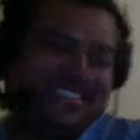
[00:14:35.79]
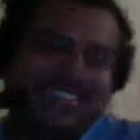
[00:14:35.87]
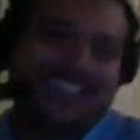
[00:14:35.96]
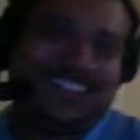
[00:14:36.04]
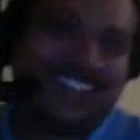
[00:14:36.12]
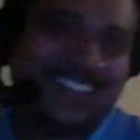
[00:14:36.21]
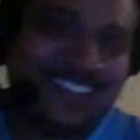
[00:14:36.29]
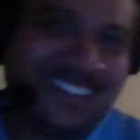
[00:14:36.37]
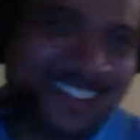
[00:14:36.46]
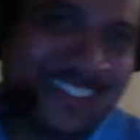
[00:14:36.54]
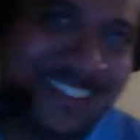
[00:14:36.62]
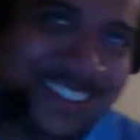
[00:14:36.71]
And then I
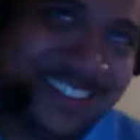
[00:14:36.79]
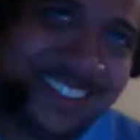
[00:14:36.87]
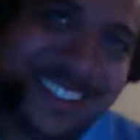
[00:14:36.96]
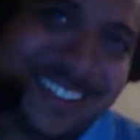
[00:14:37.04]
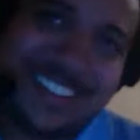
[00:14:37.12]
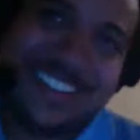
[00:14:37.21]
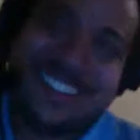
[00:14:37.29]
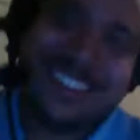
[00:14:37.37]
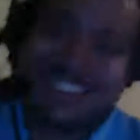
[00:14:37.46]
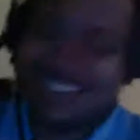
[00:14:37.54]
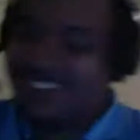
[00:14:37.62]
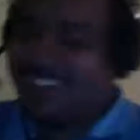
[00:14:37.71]
read something that was